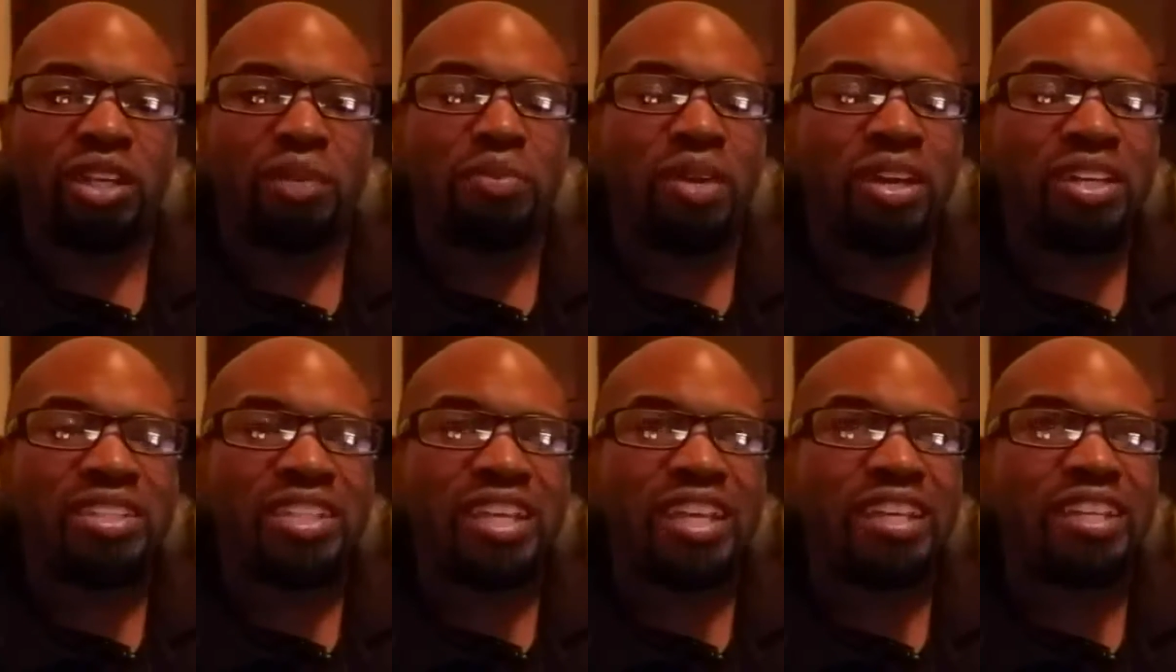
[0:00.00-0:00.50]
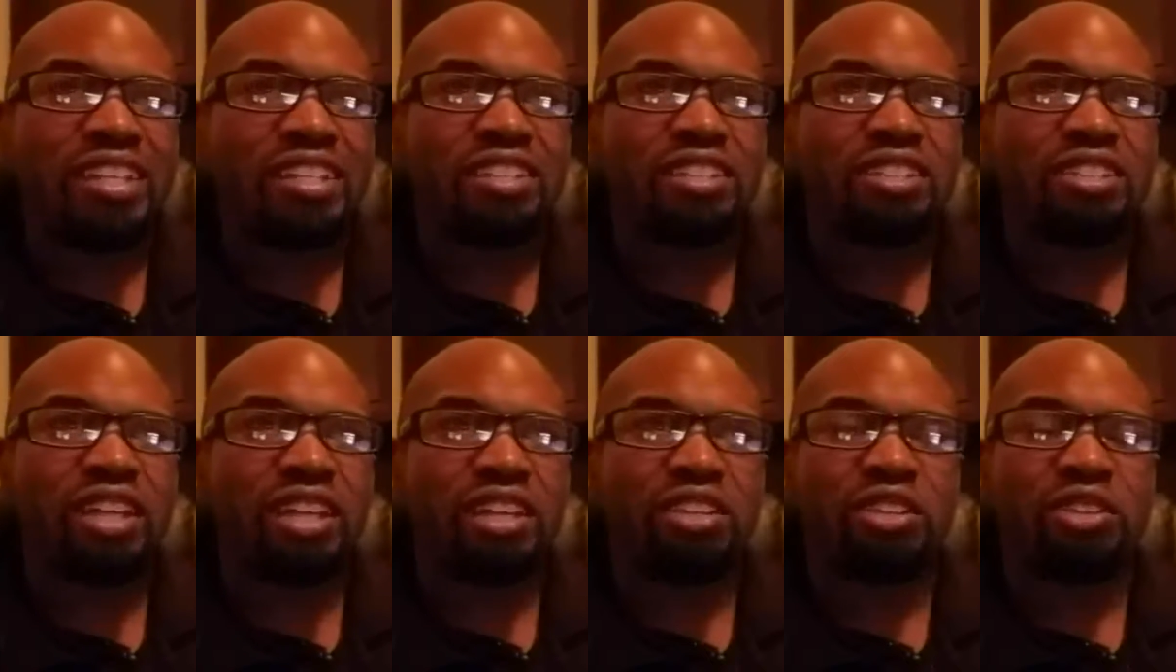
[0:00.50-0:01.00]
I'm not saying this
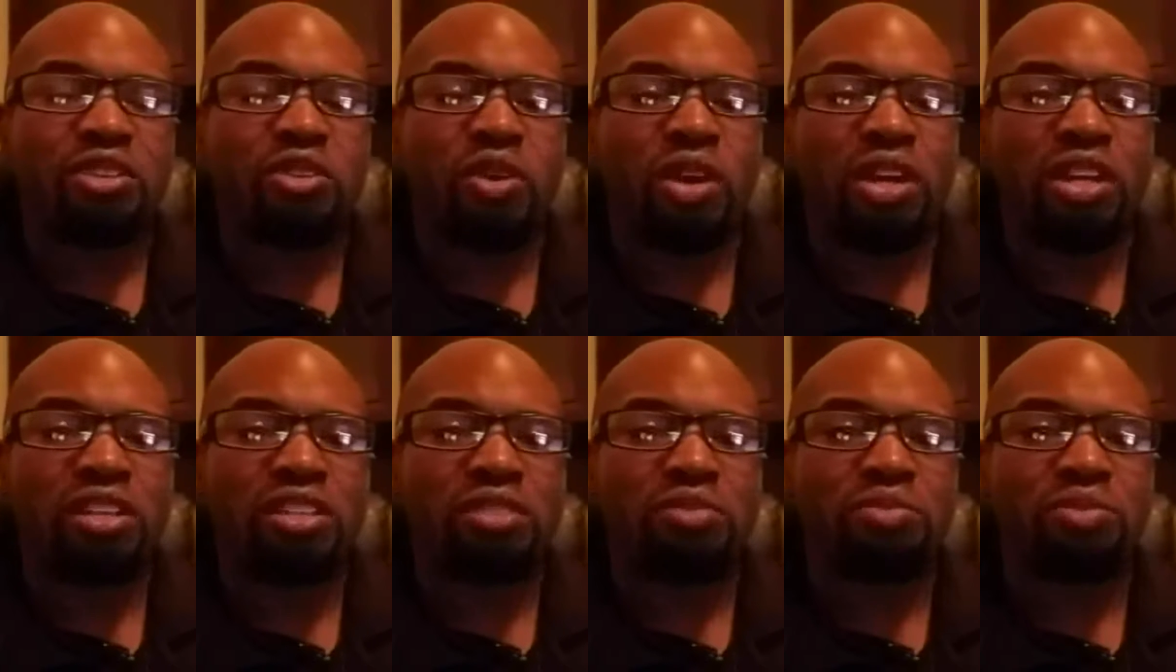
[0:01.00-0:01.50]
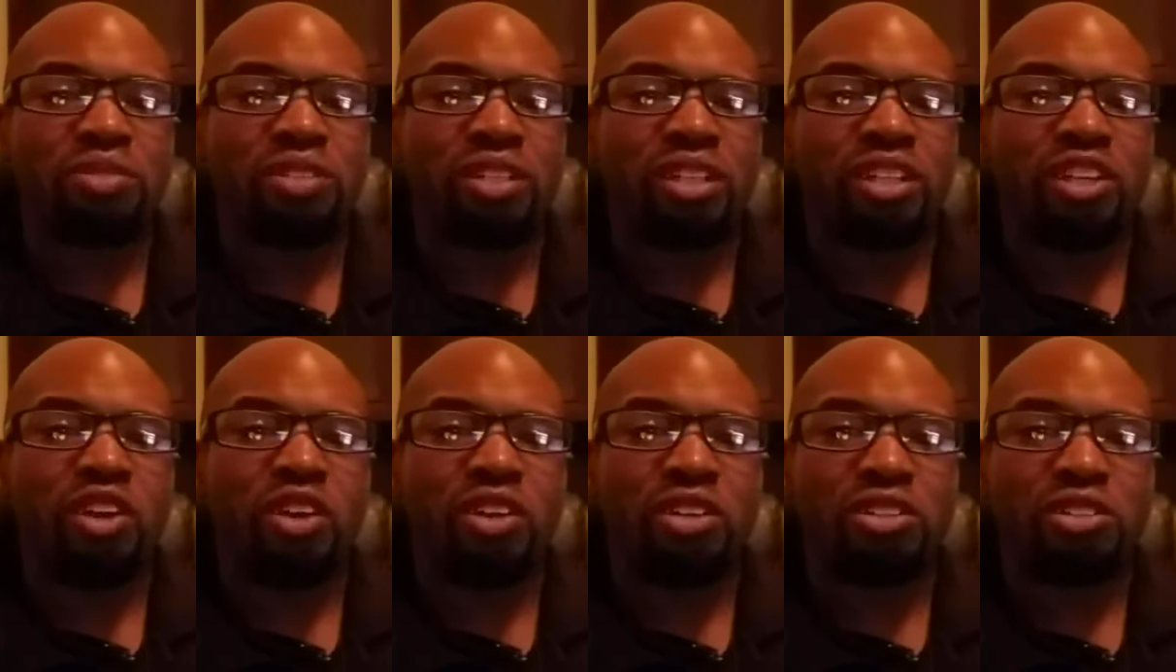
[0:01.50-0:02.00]
is like the greatest
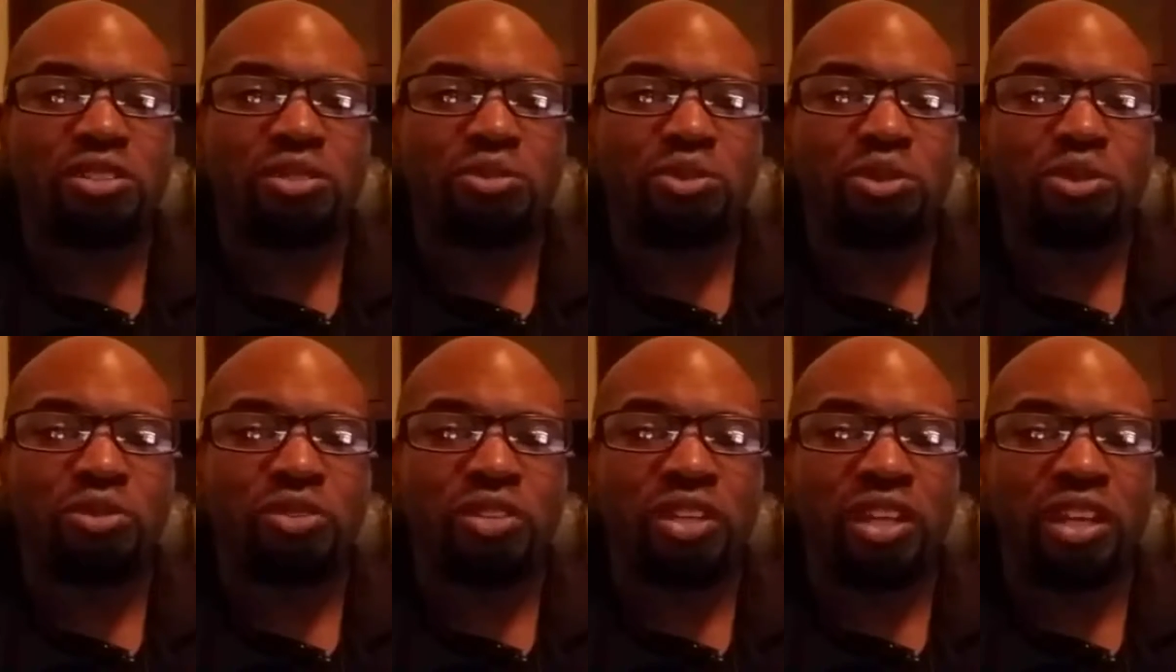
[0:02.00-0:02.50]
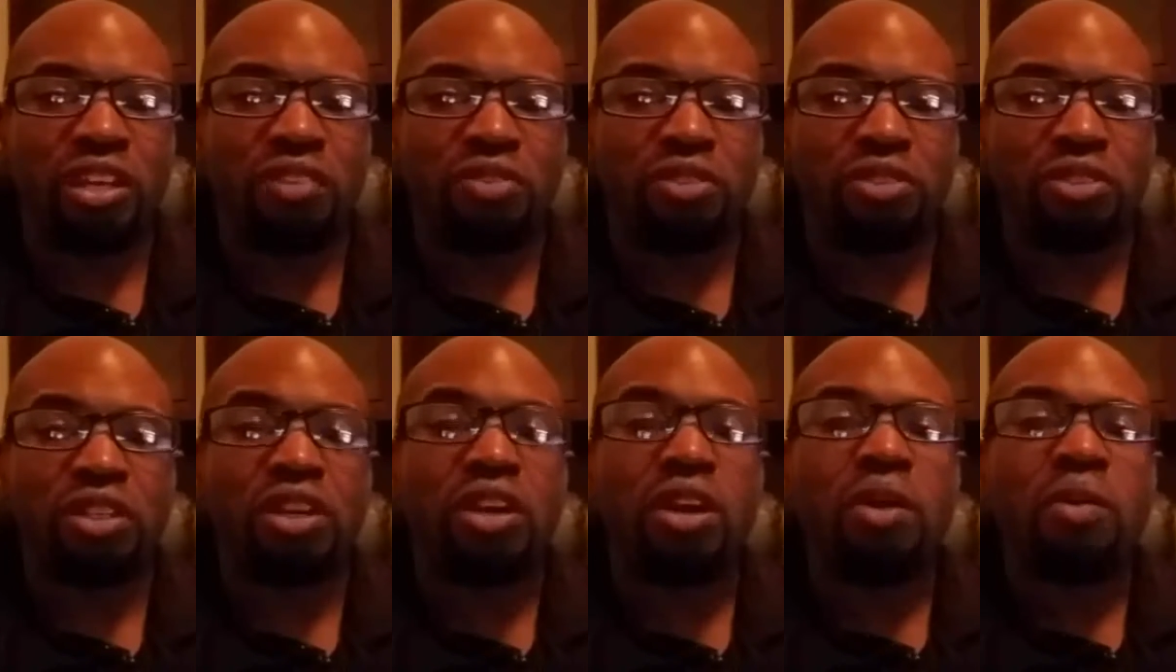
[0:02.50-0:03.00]
cartoon movie
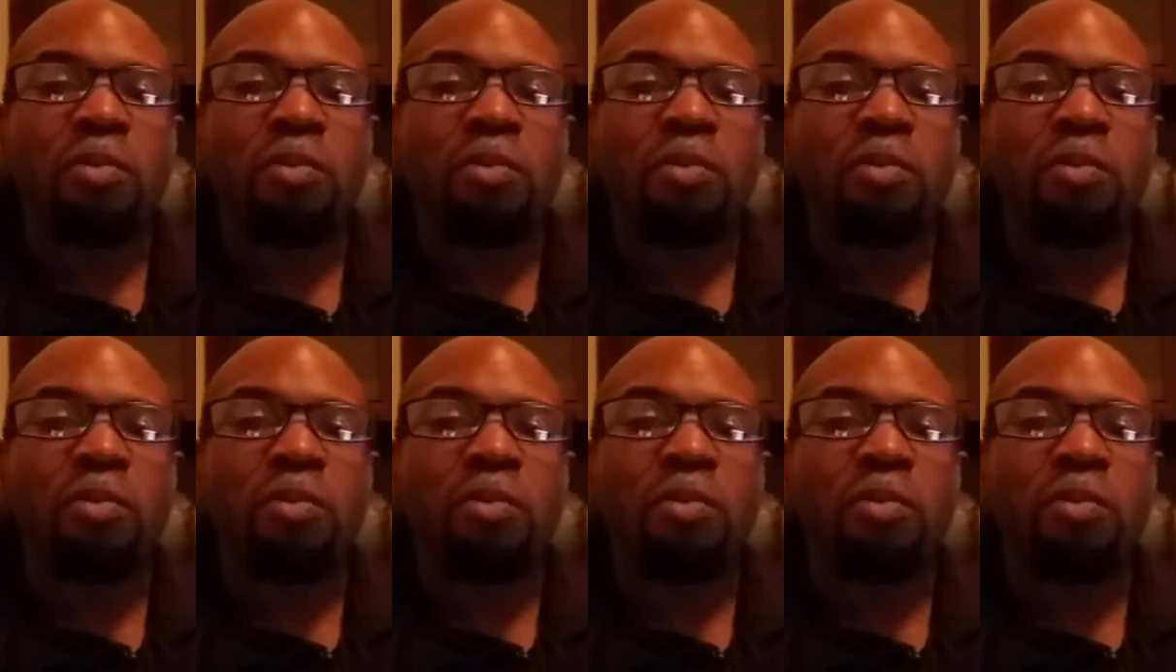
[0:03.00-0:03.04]
ever,